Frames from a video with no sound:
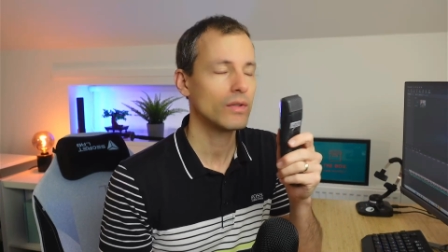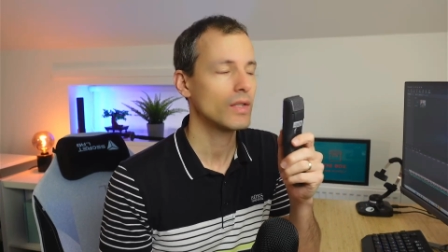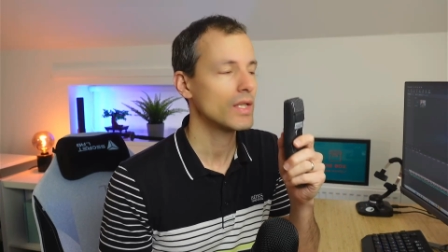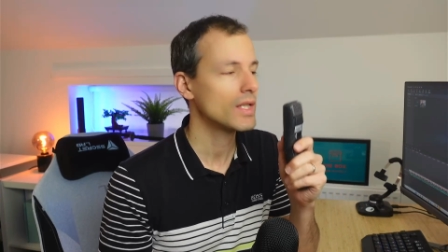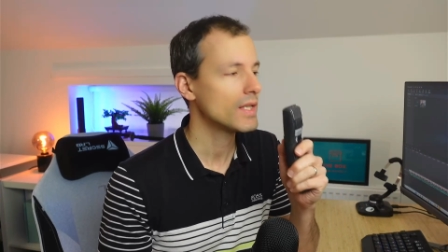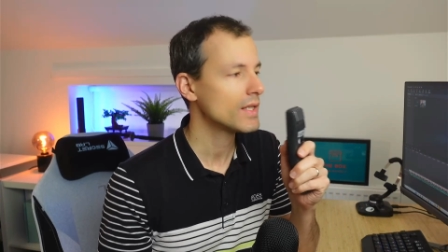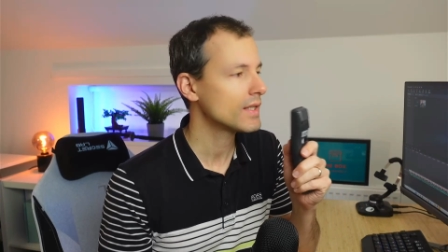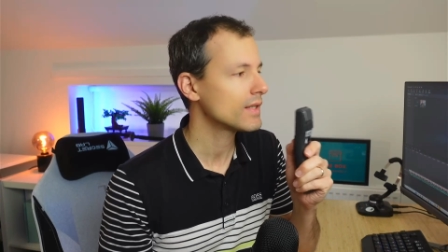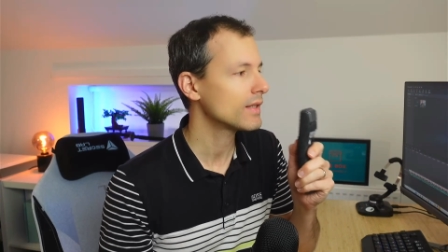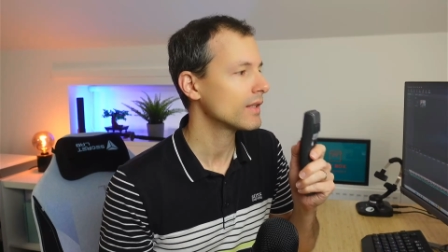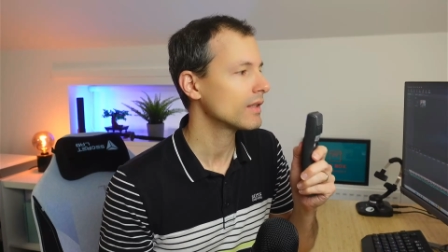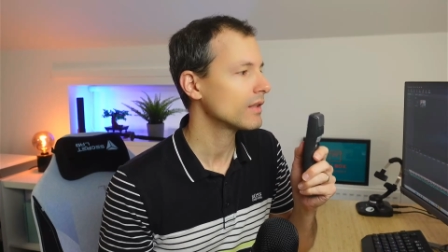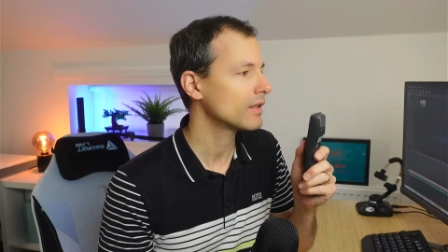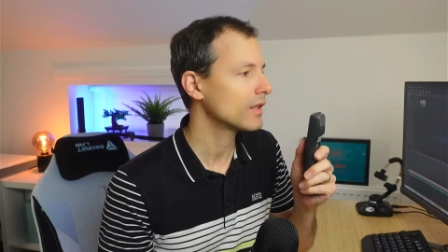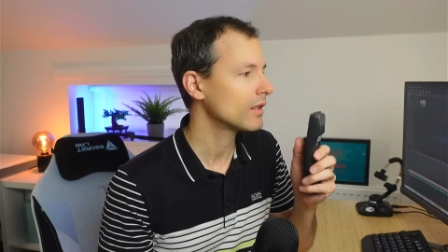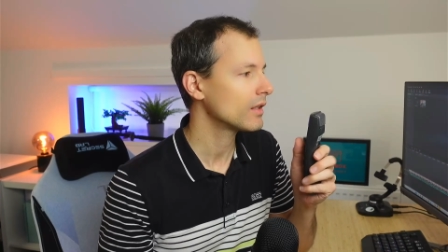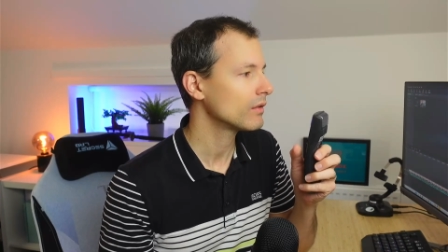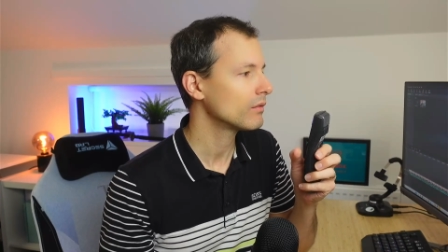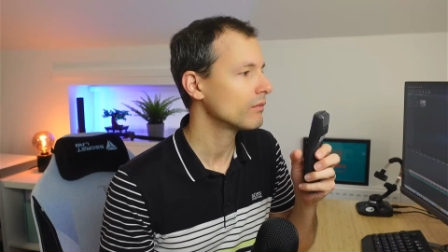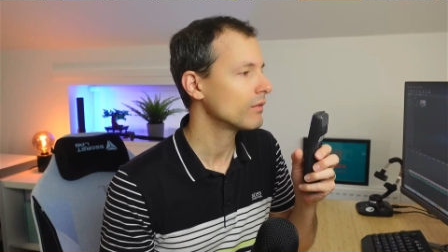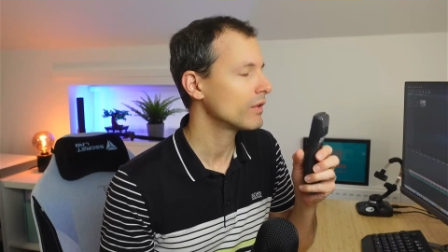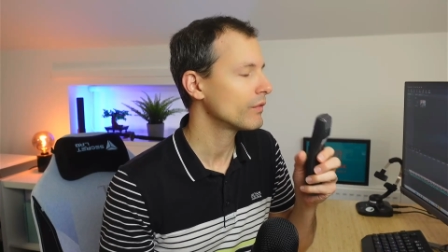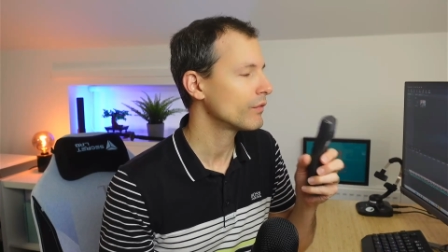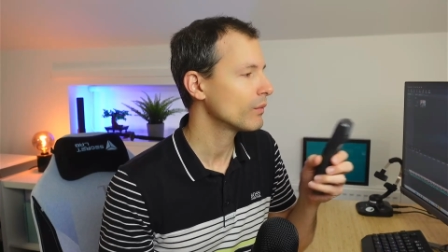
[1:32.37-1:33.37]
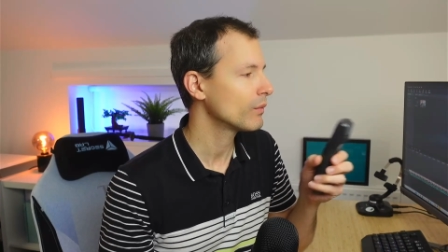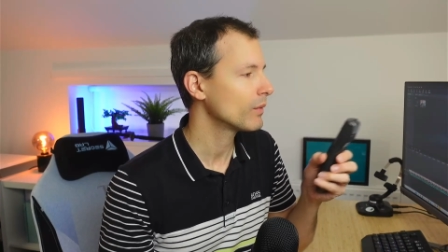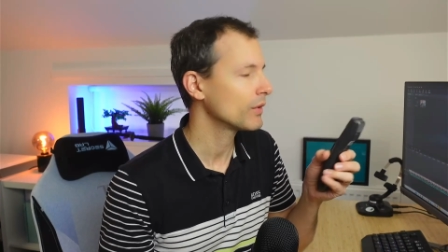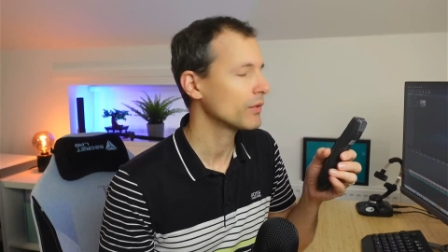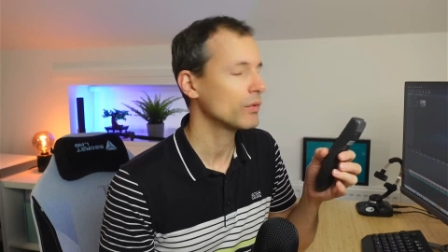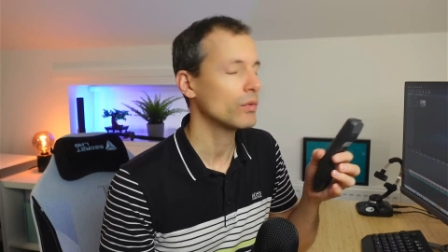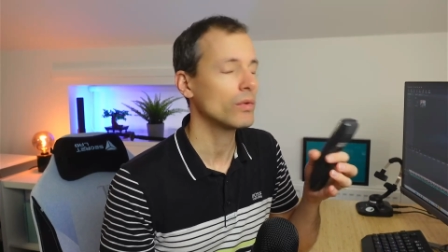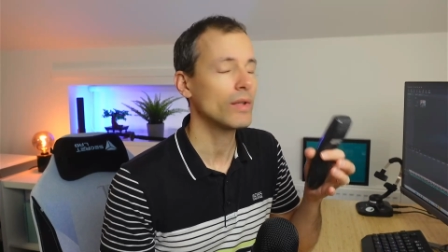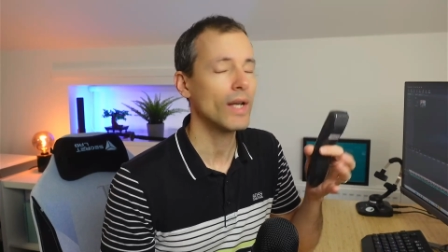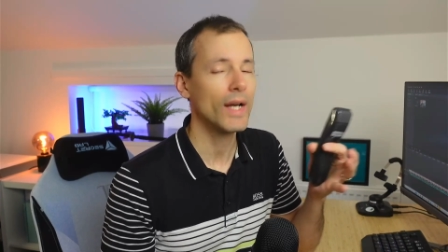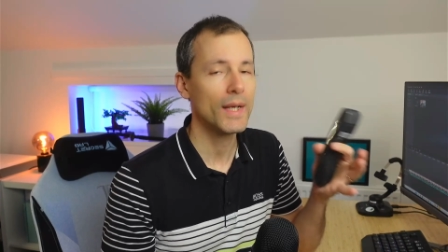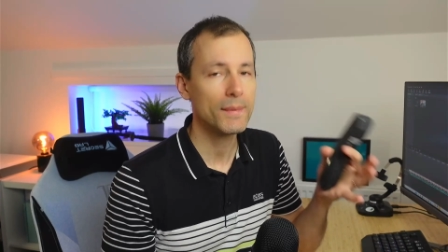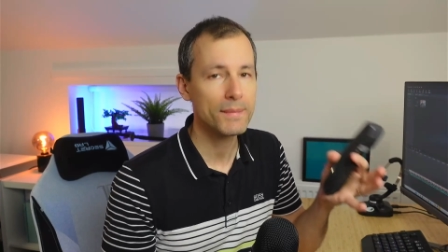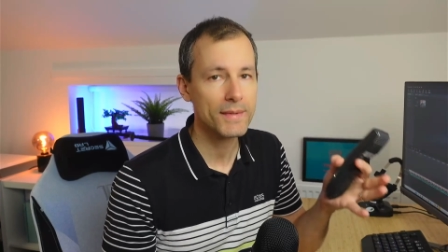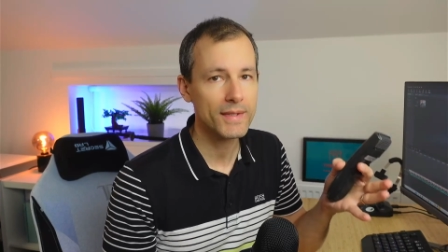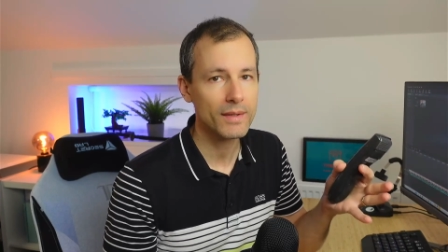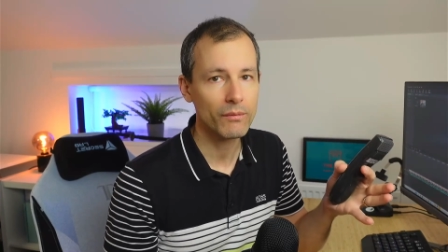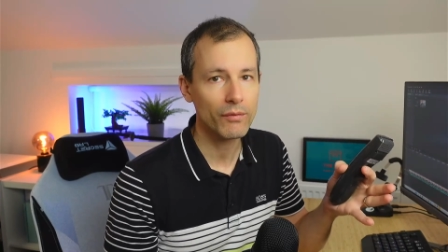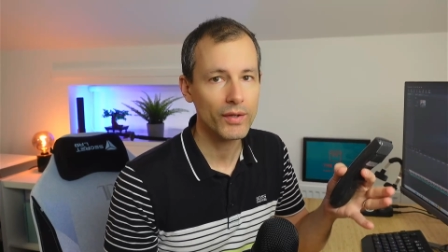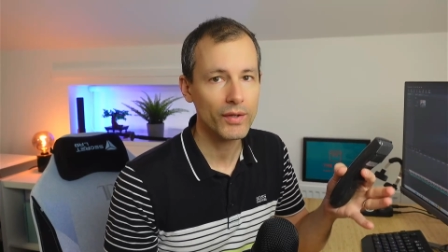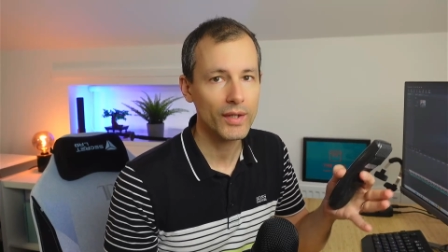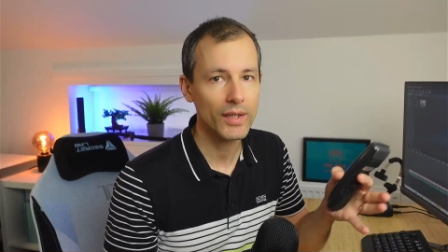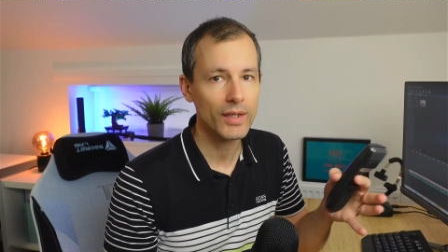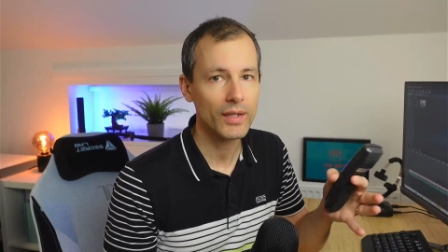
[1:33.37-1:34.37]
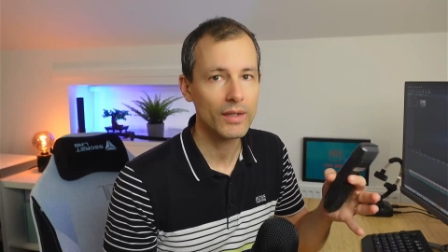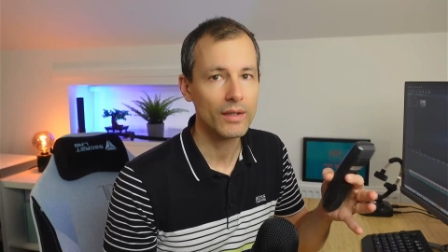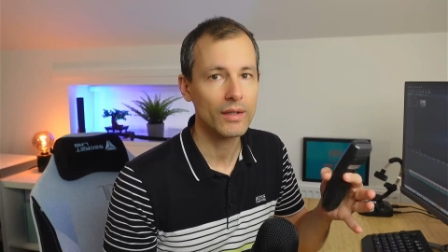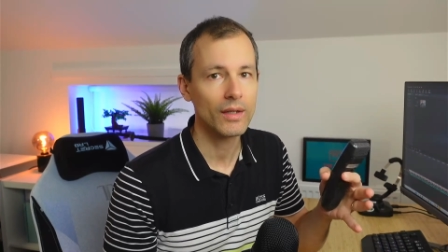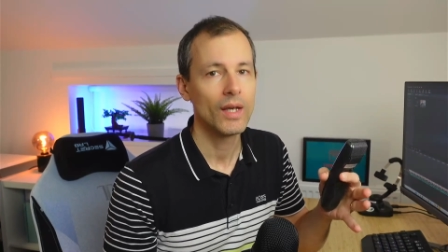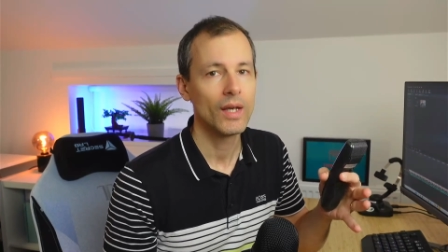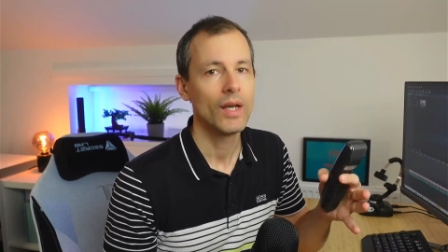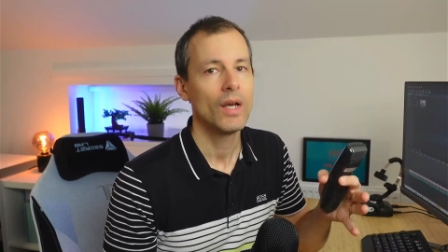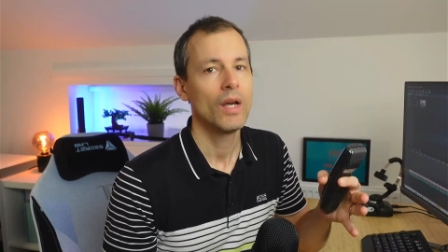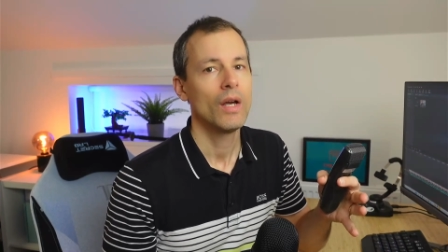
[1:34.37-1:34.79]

this and then if you want to type something